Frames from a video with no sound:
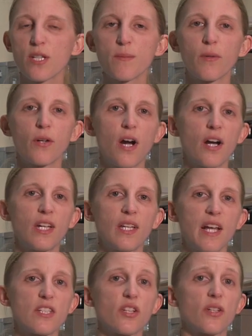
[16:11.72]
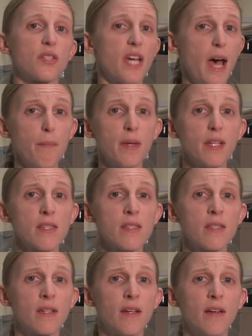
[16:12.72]
explore archaeological
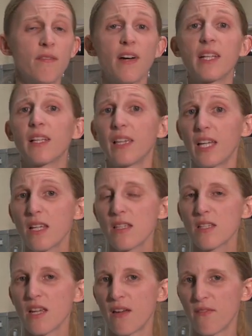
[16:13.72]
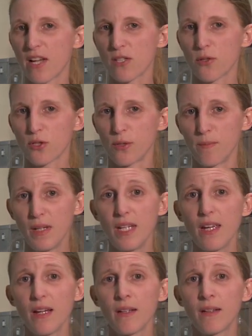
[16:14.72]
topics, find links to MVAC's social
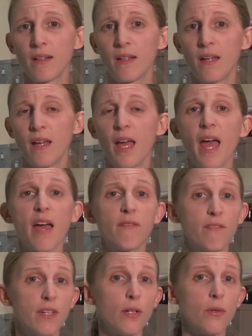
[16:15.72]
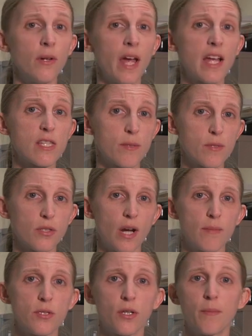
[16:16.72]
media, and view and
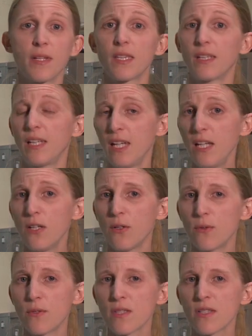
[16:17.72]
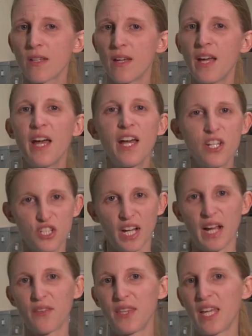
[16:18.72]
subscribe to our monthly e-news,
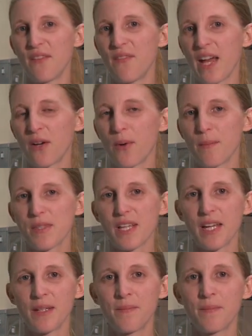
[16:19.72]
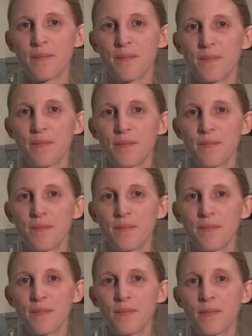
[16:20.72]
check out the MVAC website.
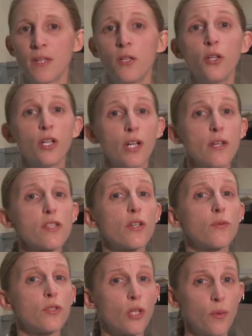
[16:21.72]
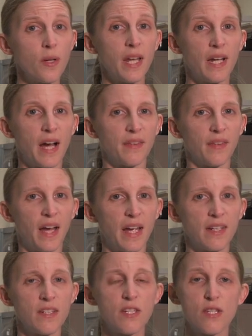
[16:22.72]
You can also donate
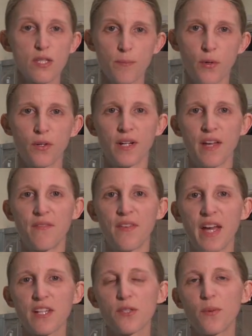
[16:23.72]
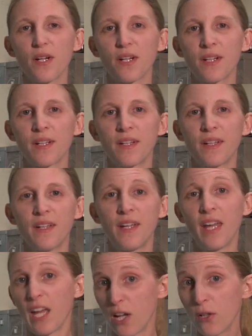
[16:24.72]
online to support MVAC's work,
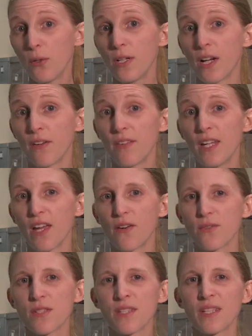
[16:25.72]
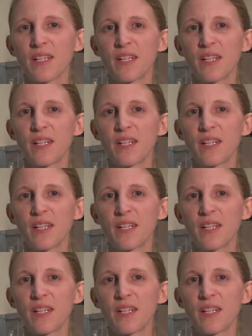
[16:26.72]
including our videos.